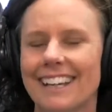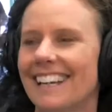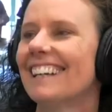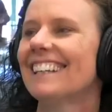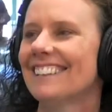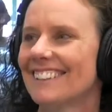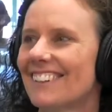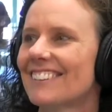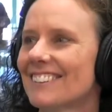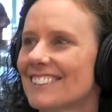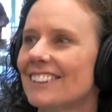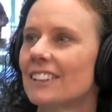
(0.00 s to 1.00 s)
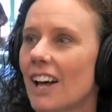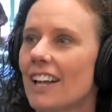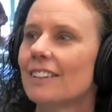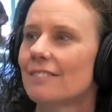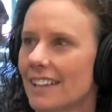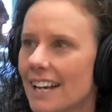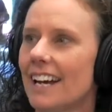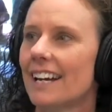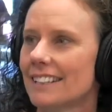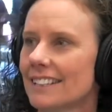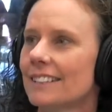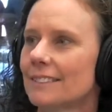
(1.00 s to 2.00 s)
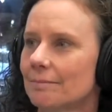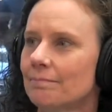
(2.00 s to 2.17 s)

Uh, you know, there's a yeah. lot of that.